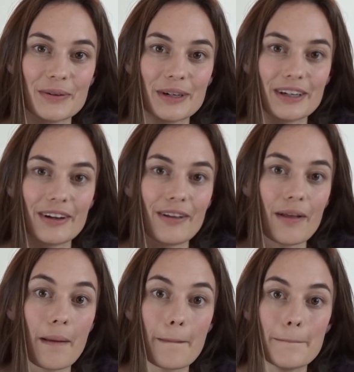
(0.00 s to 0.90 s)
oil
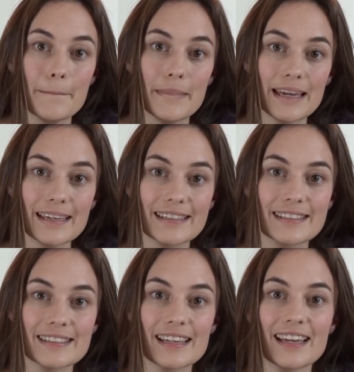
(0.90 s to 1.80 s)

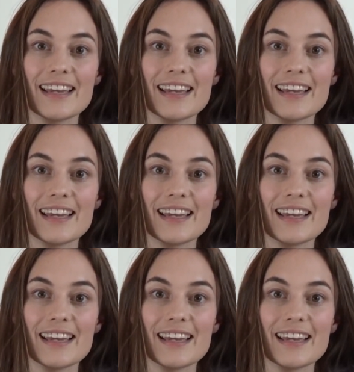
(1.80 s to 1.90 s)
mix.